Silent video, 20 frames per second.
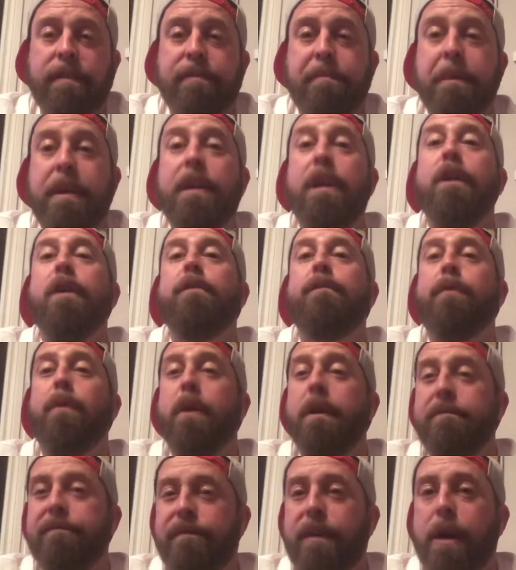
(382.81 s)
of me
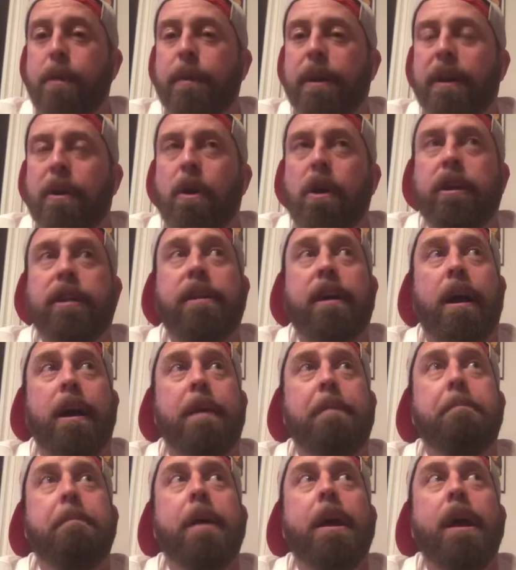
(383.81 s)
for a very long
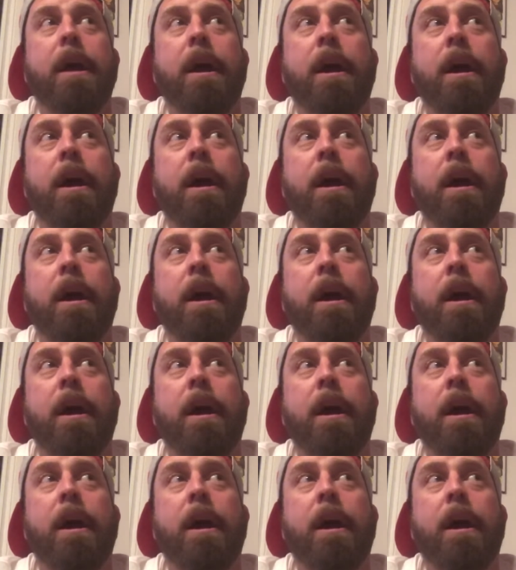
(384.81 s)
time.